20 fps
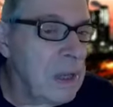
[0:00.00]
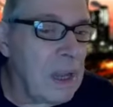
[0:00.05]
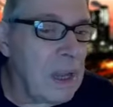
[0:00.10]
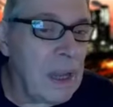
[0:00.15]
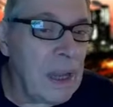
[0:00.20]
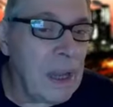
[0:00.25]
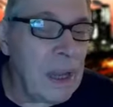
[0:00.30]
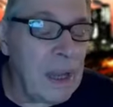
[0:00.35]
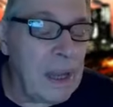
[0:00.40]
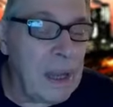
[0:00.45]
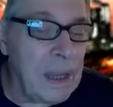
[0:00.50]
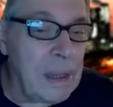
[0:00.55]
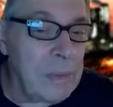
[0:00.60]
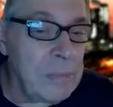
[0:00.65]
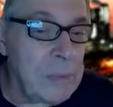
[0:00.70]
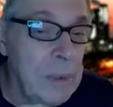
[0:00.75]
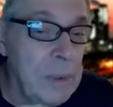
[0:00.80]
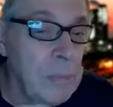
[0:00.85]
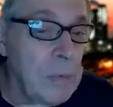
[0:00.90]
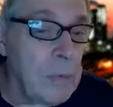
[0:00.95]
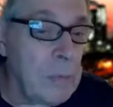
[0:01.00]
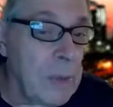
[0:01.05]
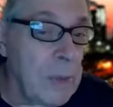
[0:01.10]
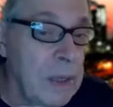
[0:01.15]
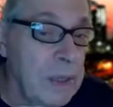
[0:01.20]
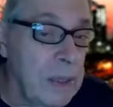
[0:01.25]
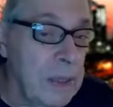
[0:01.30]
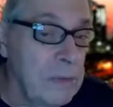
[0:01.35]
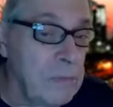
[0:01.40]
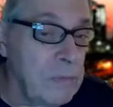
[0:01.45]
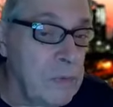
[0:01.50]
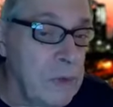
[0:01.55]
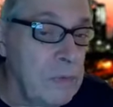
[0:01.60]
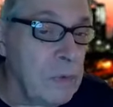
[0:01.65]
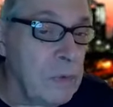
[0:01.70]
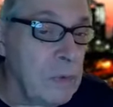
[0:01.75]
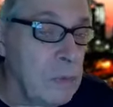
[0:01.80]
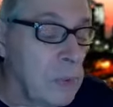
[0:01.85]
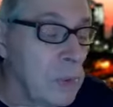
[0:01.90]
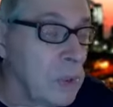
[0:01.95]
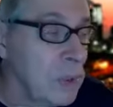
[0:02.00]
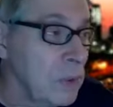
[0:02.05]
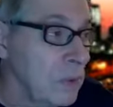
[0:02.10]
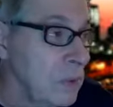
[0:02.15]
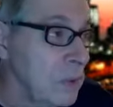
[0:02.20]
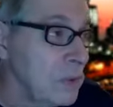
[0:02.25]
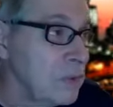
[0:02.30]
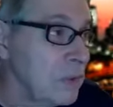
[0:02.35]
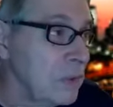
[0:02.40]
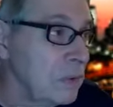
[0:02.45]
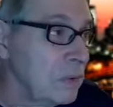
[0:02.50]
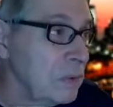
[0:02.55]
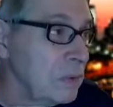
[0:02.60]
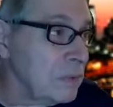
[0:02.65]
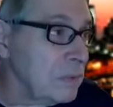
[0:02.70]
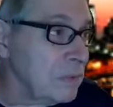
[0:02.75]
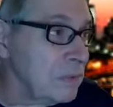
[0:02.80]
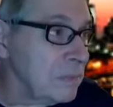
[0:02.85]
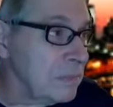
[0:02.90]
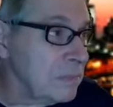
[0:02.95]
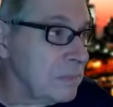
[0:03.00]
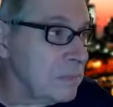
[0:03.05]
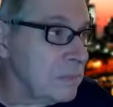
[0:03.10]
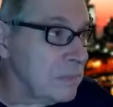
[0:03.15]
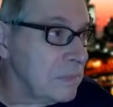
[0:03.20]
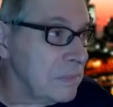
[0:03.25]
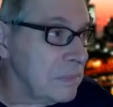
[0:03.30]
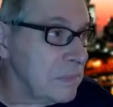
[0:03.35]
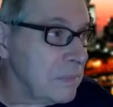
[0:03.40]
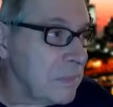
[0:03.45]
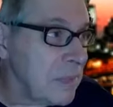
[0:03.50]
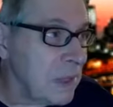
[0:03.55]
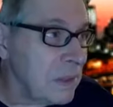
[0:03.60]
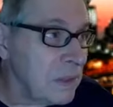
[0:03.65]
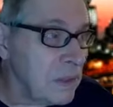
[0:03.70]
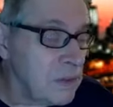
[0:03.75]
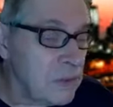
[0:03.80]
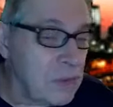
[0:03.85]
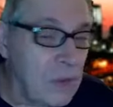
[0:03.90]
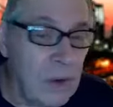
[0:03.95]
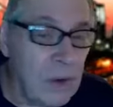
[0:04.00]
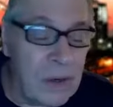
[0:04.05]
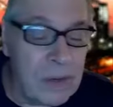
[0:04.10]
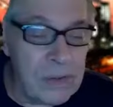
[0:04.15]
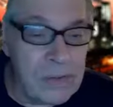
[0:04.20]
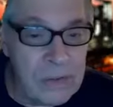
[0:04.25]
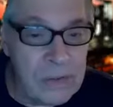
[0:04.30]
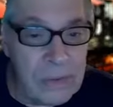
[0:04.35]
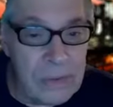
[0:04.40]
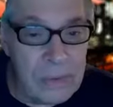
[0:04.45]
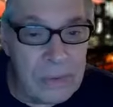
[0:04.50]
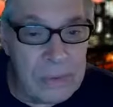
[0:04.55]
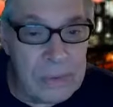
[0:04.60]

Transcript: And people might get fever with it also at the start. So